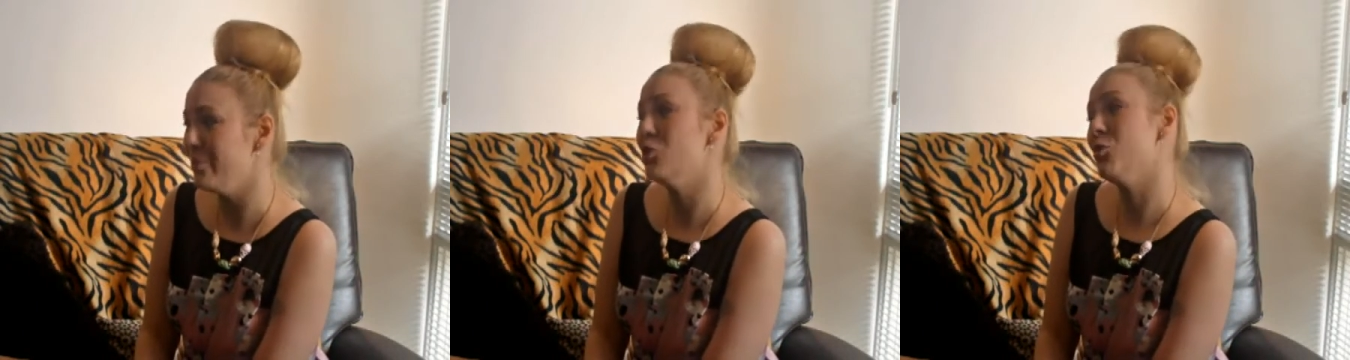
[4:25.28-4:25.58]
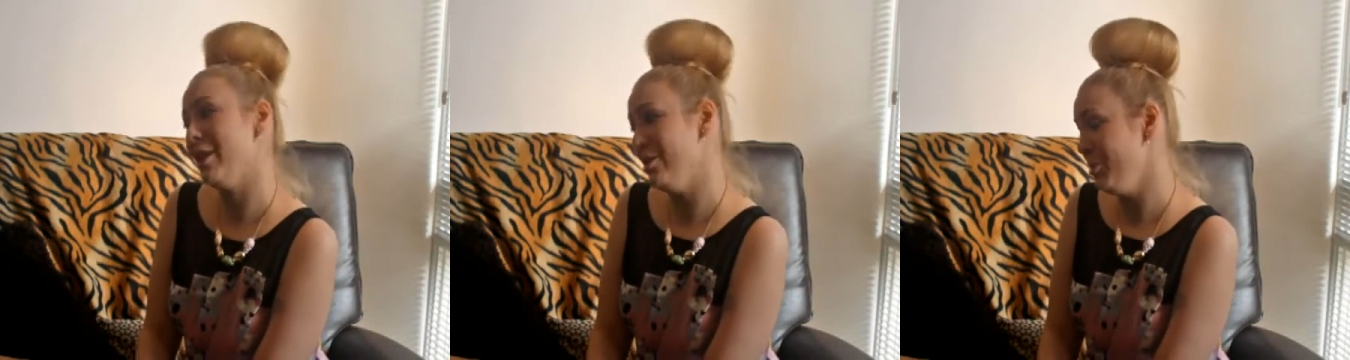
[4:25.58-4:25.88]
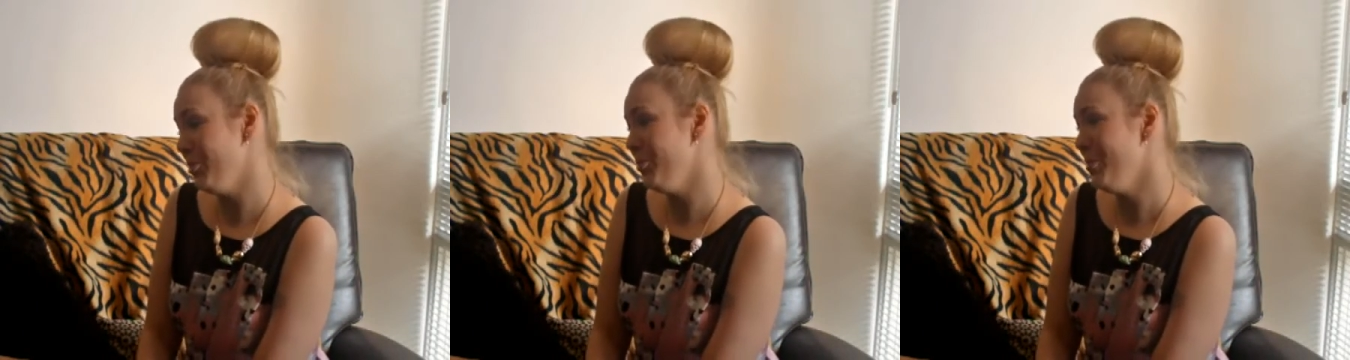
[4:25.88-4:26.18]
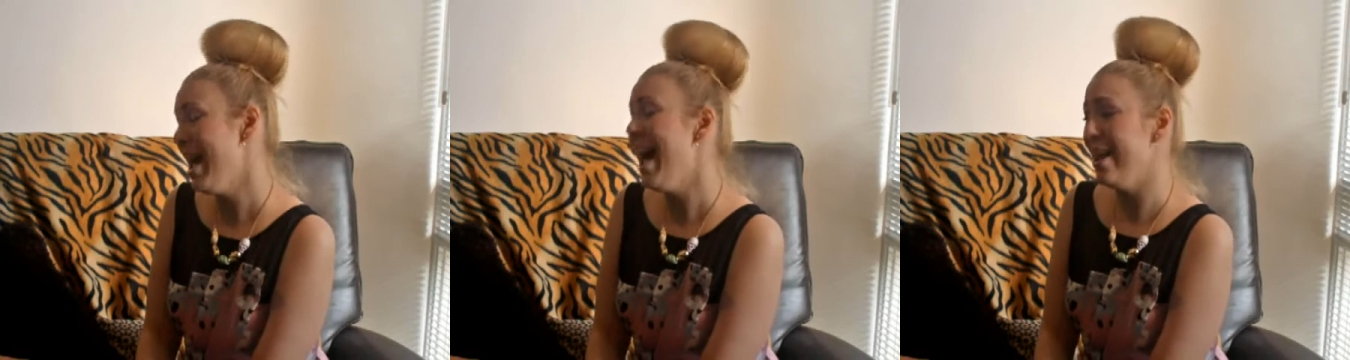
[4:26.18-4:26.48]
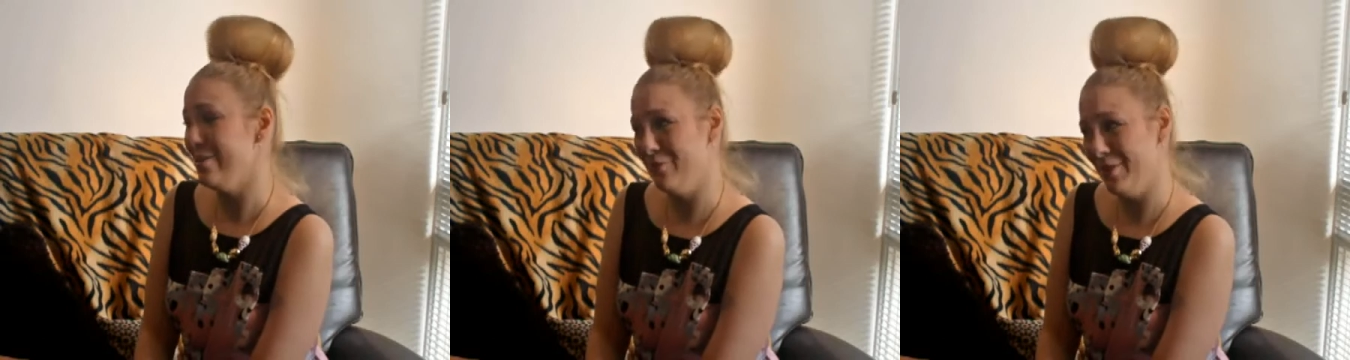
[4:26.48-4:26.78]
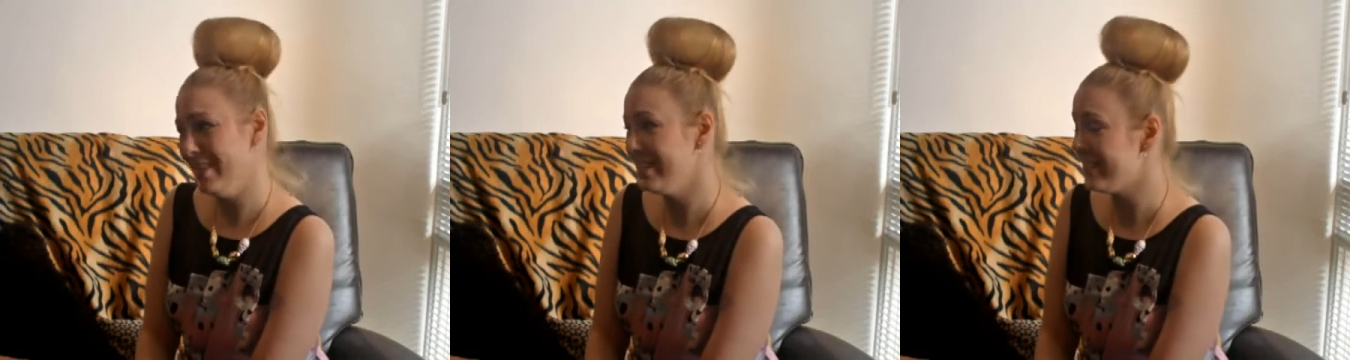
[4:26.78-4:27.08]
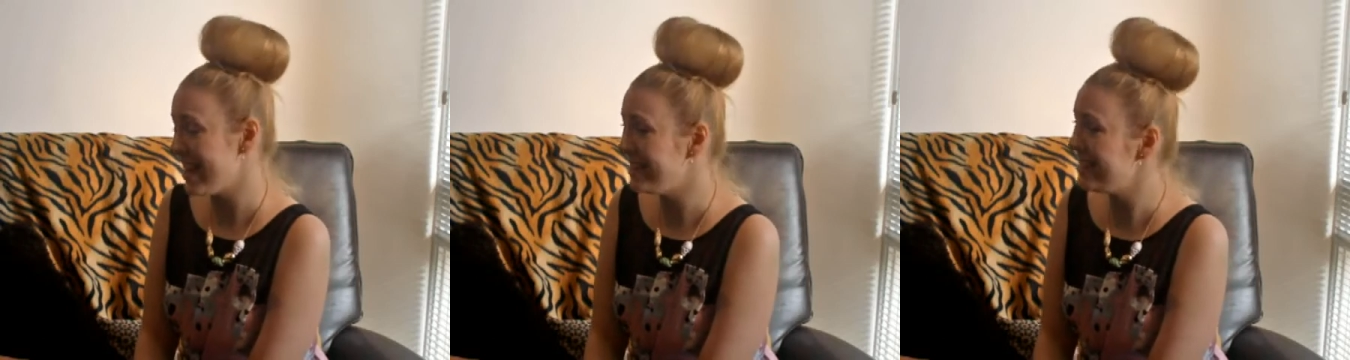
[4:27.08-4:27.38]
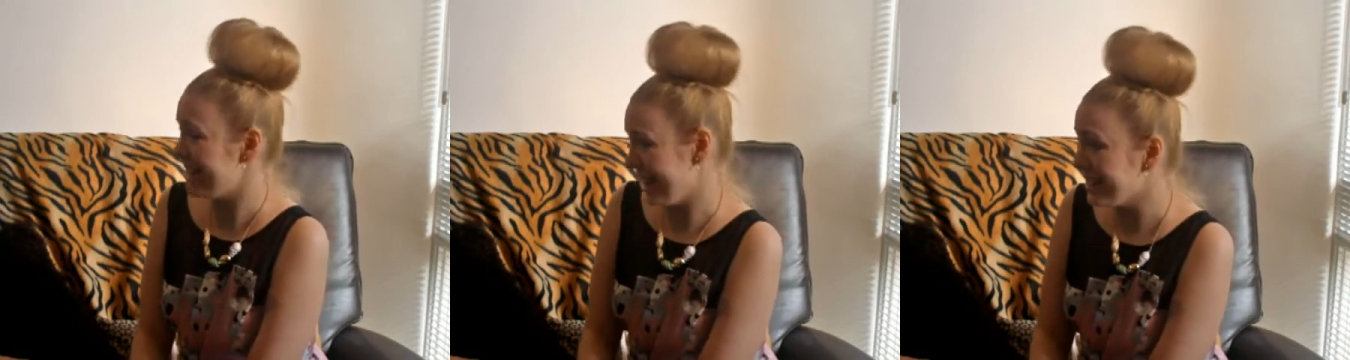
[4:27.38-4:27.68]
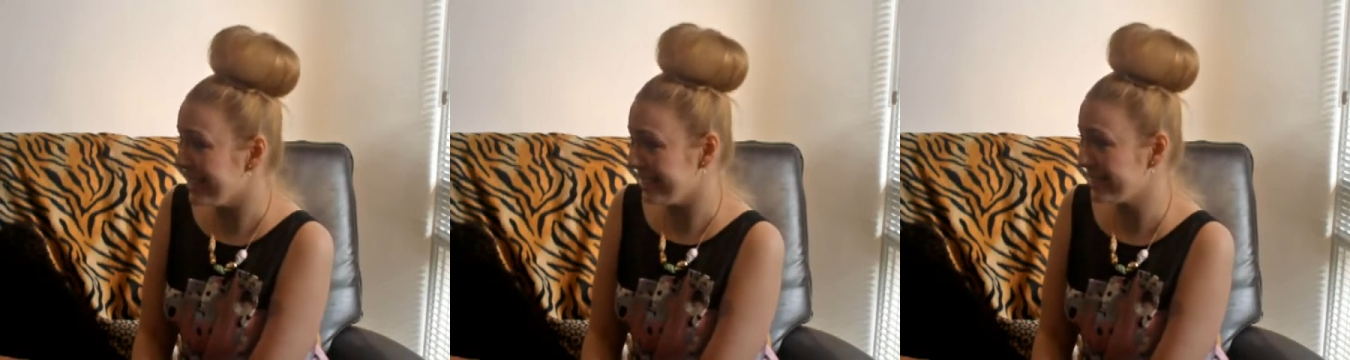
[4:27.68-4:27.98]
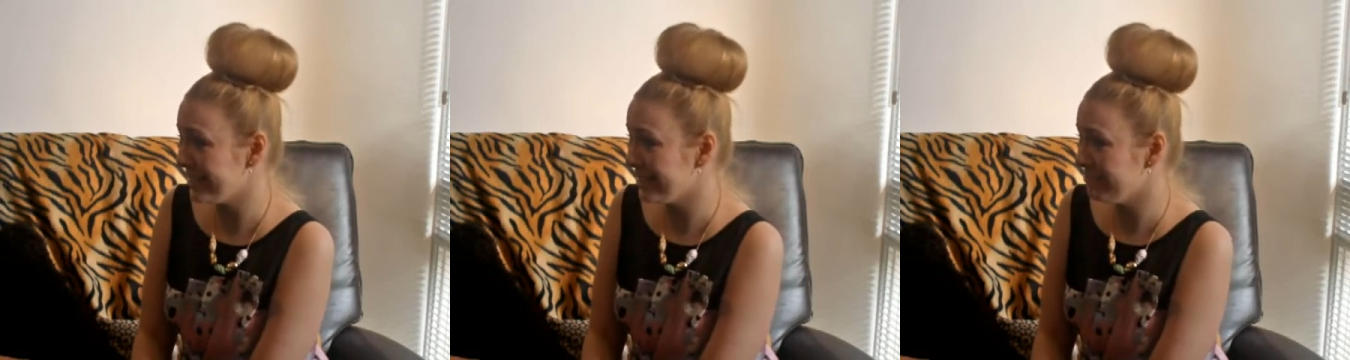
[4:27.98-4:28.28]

between you and Venus Angelic?